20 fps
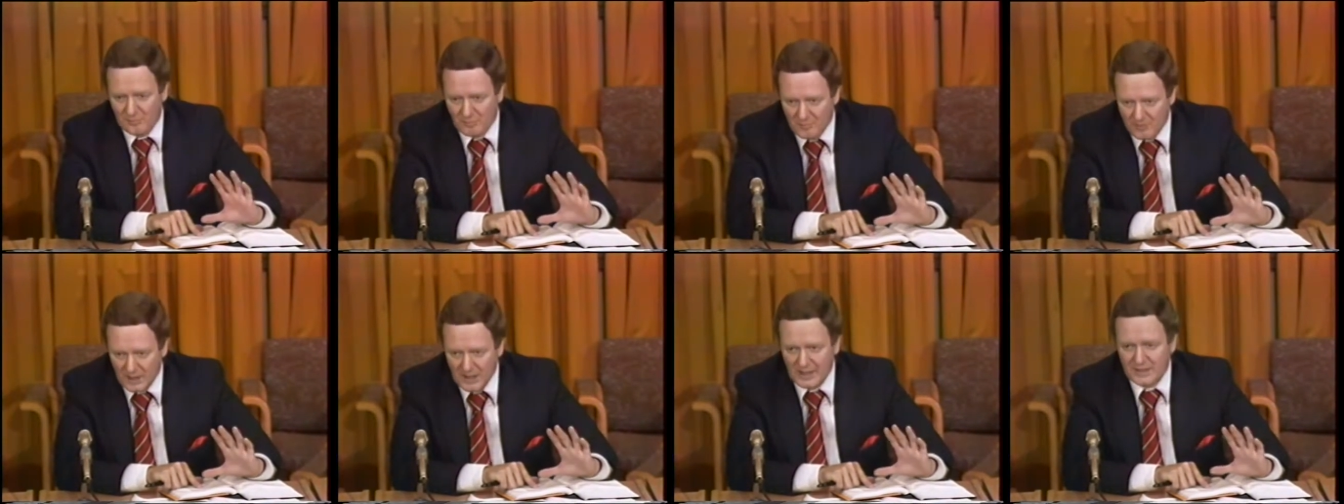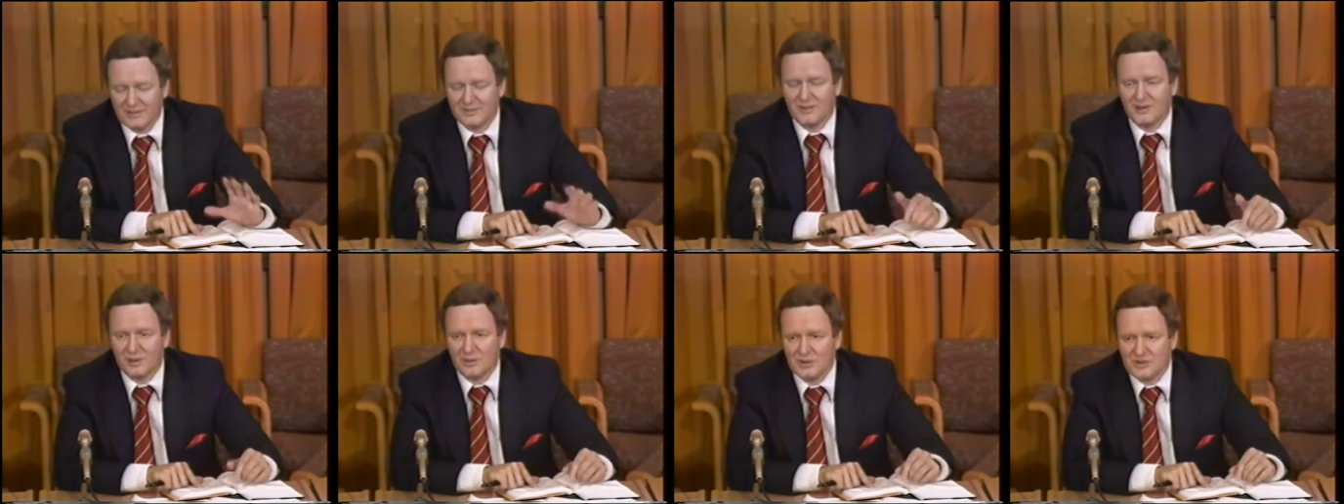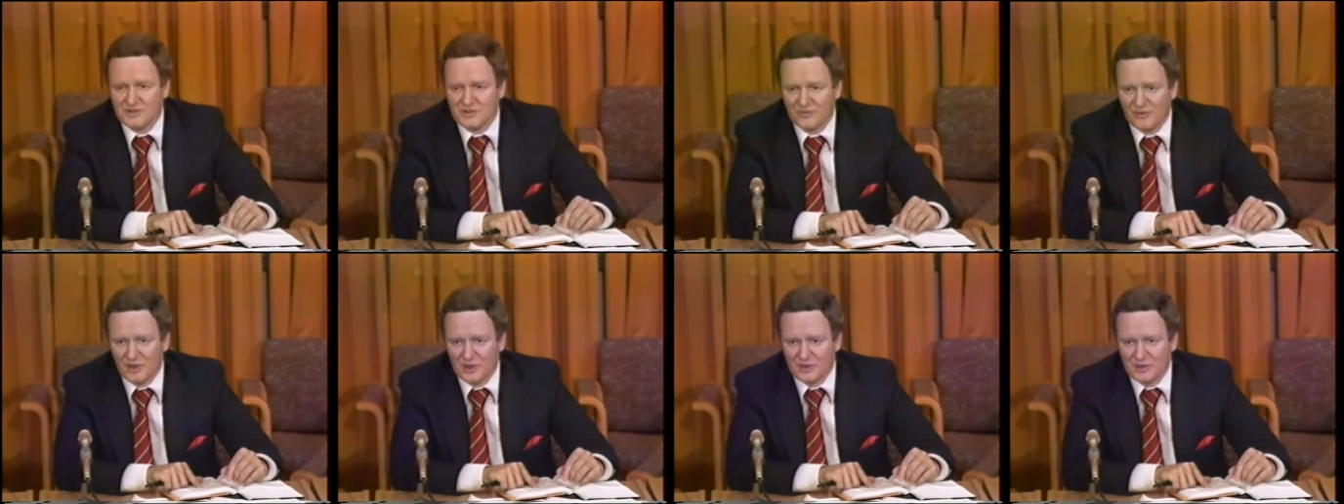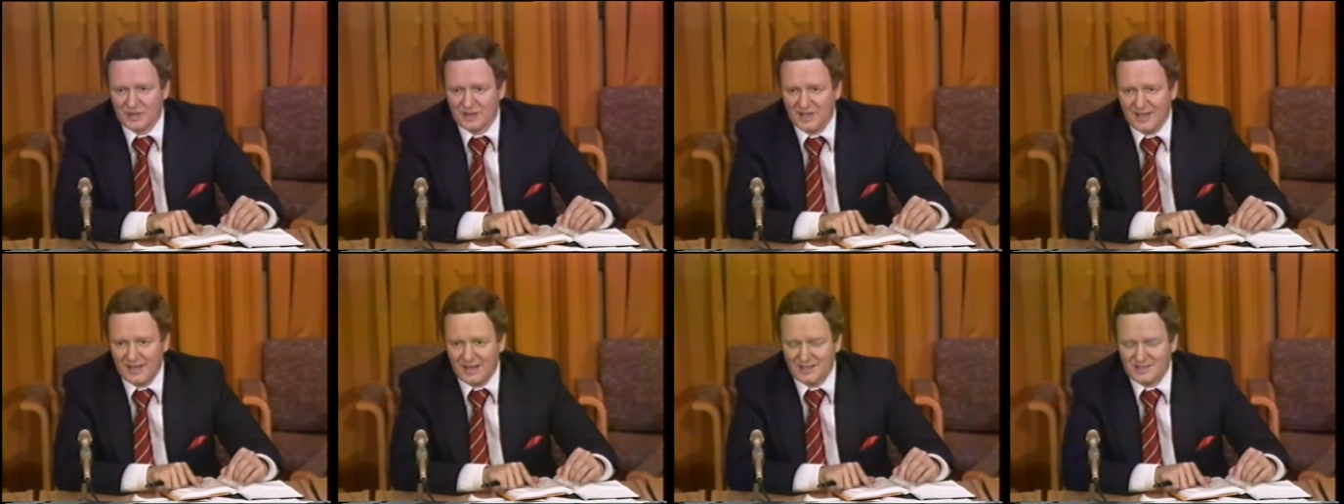But there is further
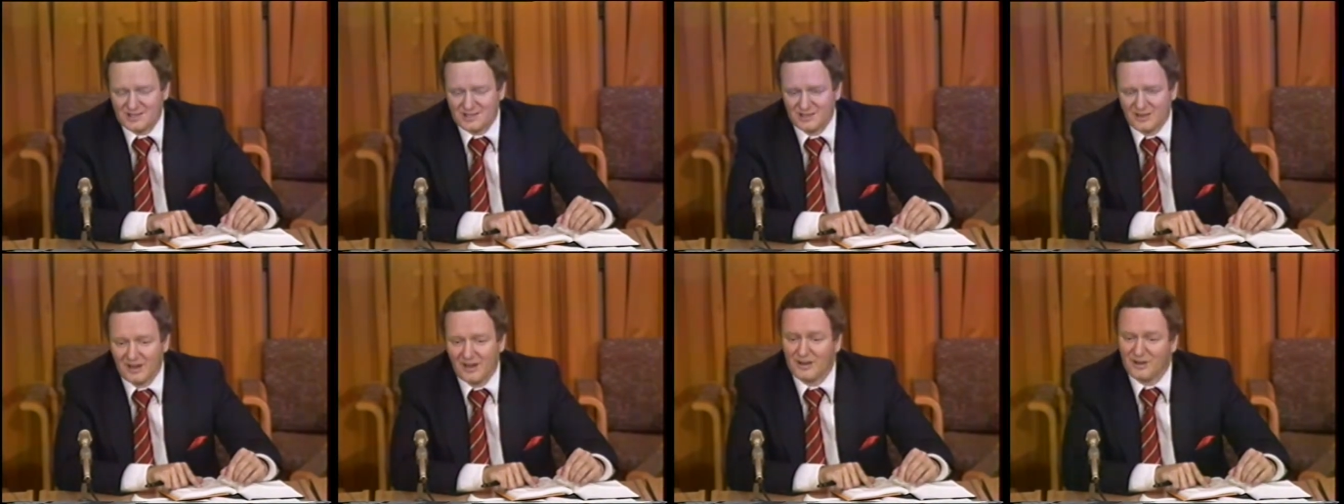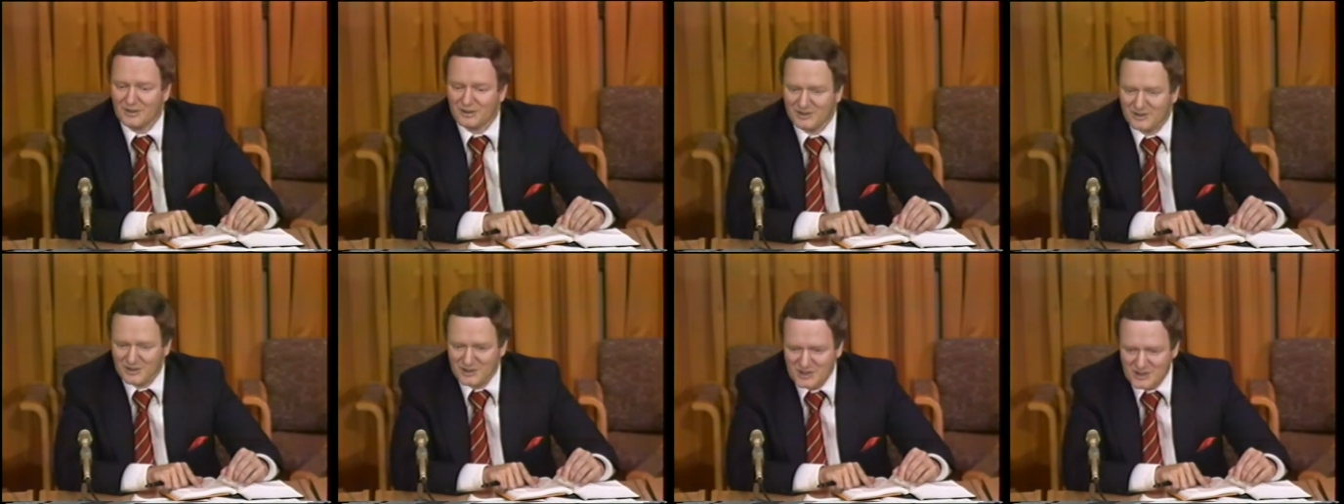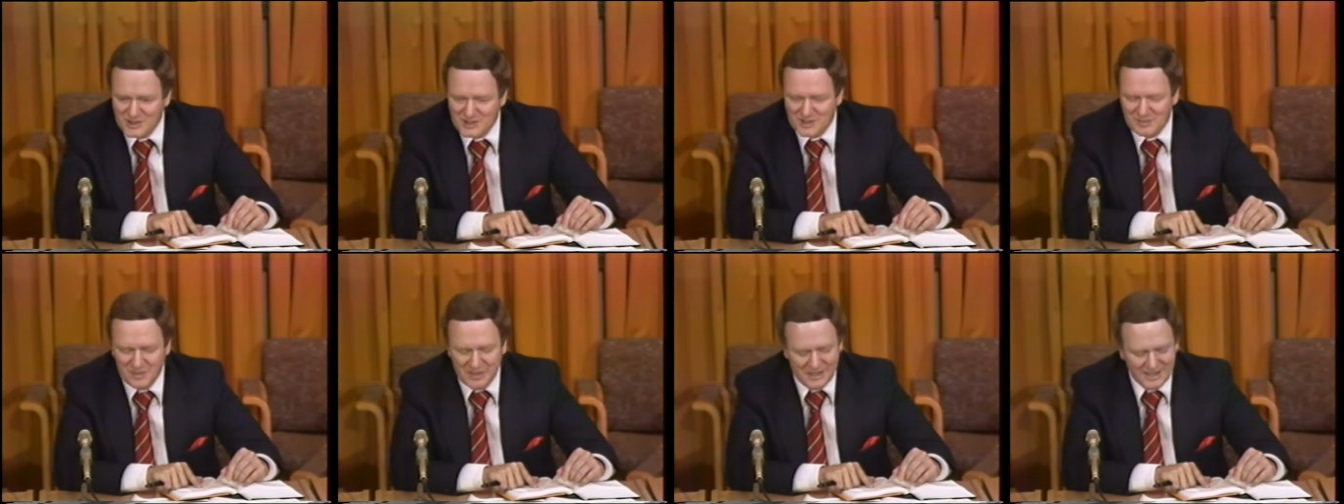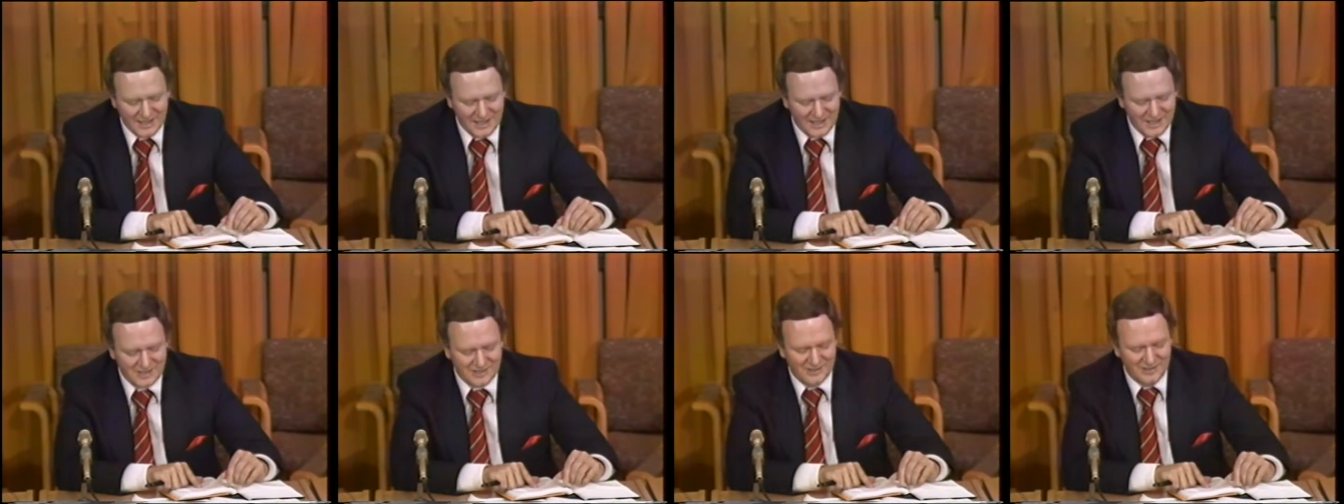case law, or there used to be
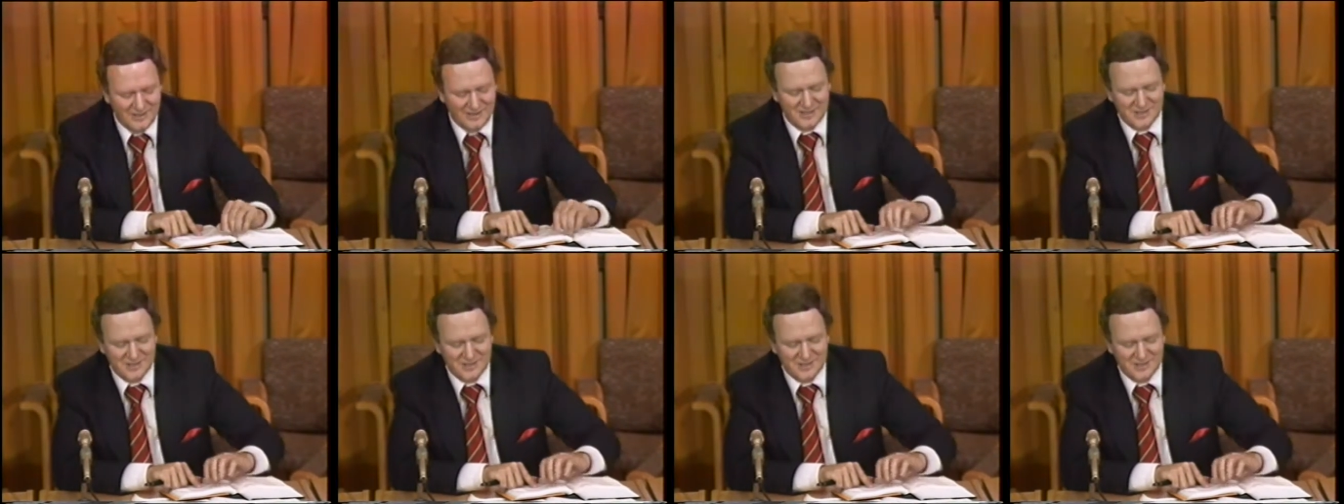case law,